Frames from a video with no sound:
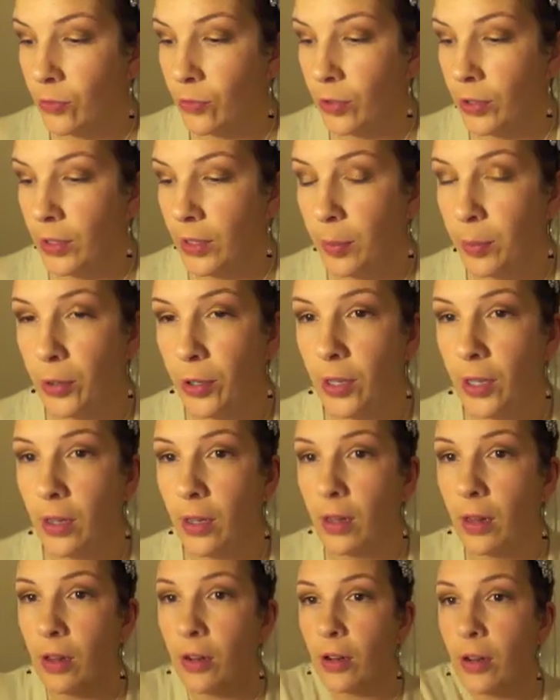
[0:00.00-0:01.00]
Really pretty
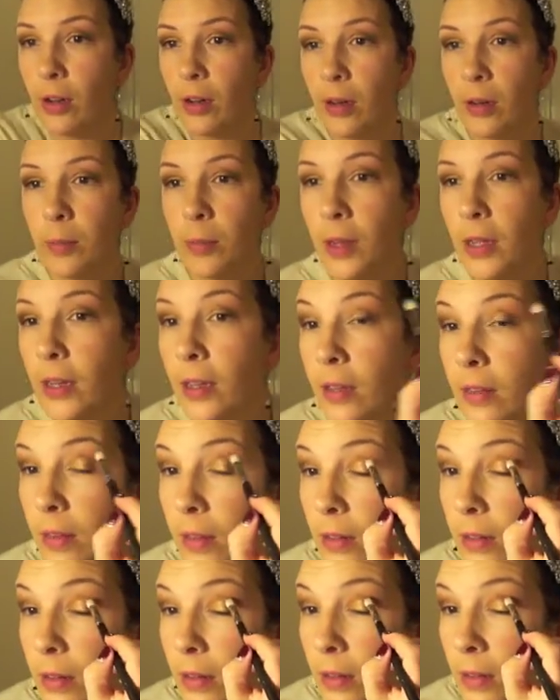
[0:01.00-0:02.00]
color. I'm liking
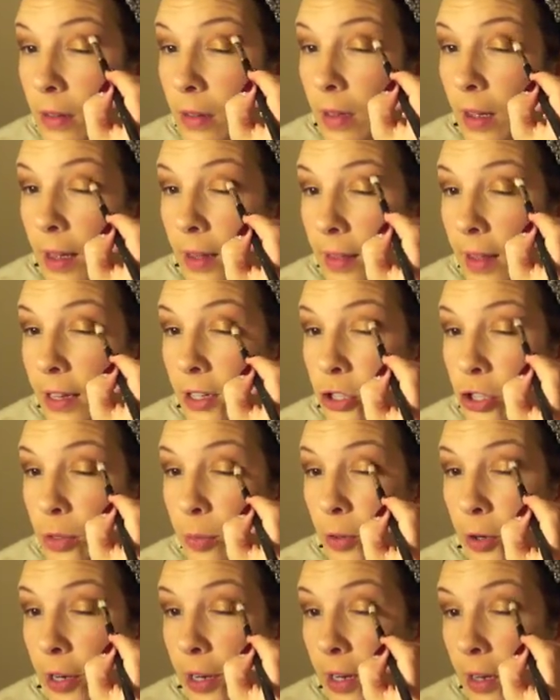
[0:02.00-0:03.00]
this. I like
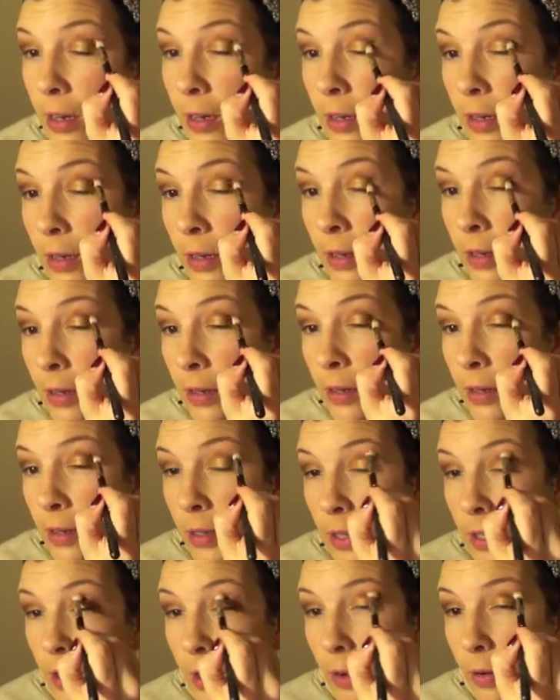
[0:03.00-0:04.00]
shimmery.
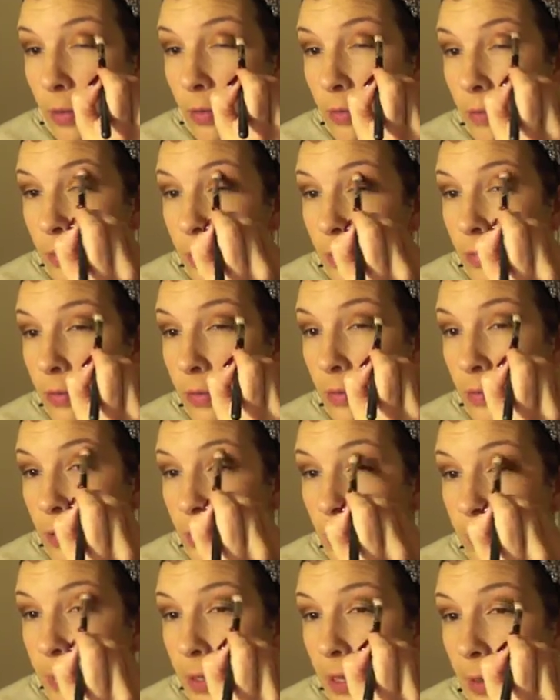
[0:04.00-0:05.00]
You know,
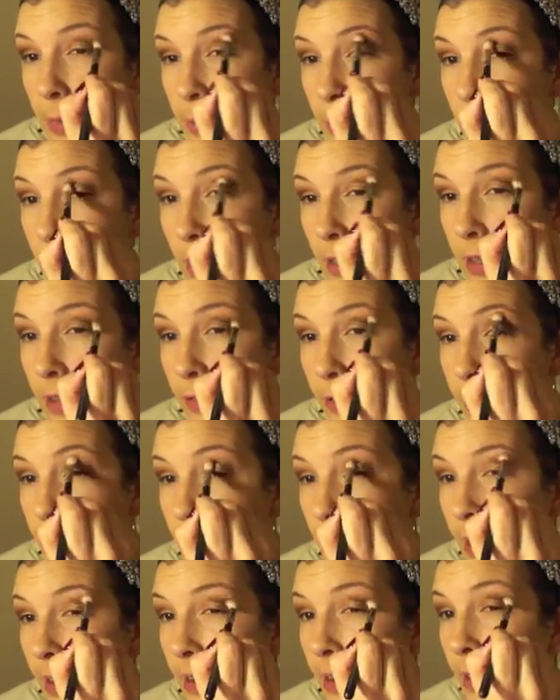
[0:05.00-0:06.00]
sometimes, not every
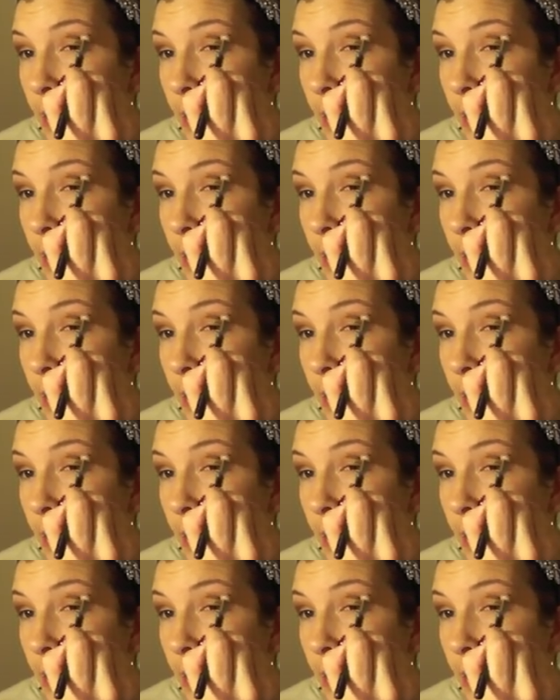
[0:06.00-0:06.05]
day.